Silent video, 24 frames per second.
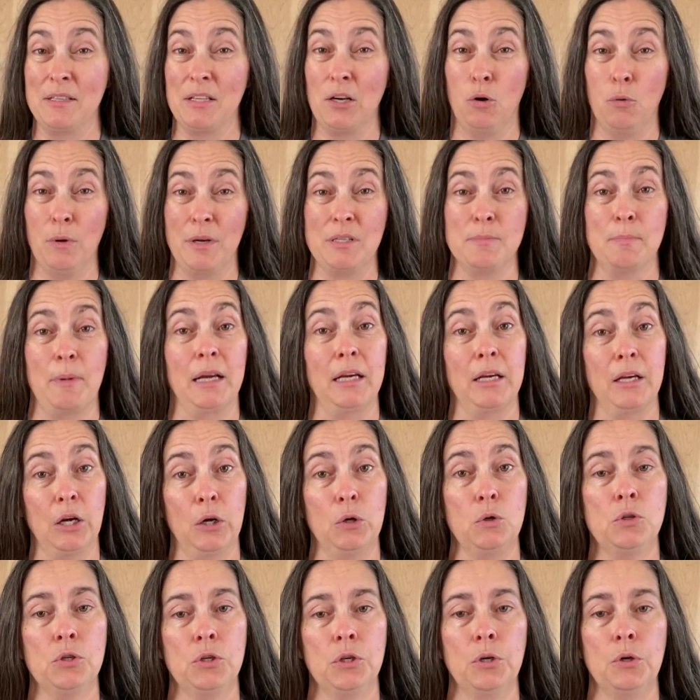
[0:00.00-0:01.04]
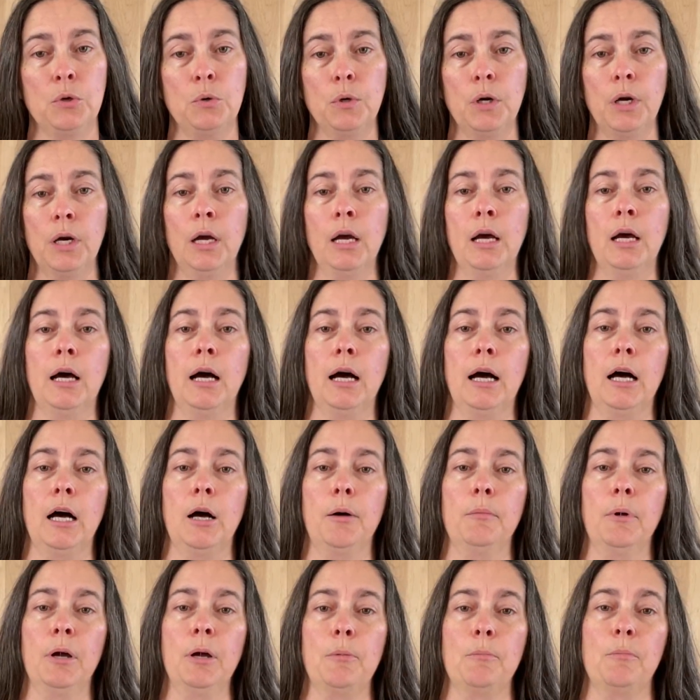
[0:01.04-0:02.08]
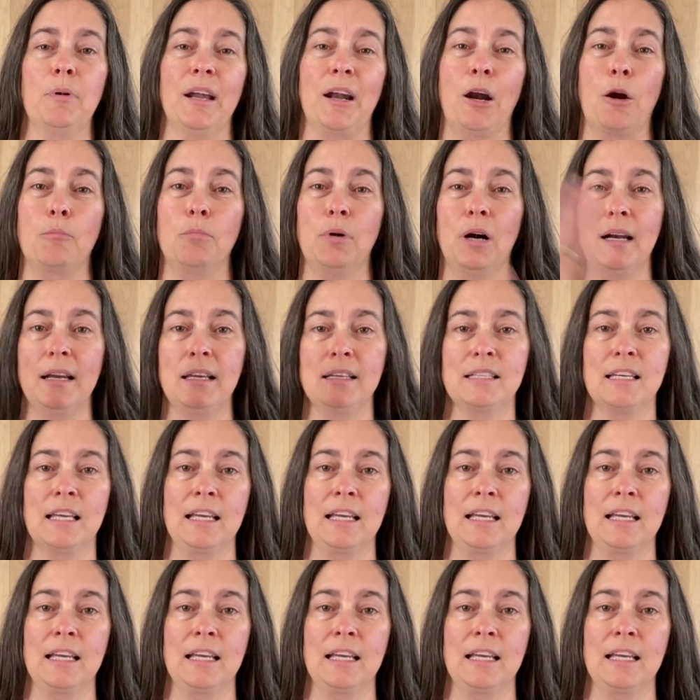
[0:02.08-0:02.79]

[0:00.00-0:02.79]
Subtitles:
peppermint's always my go-to, but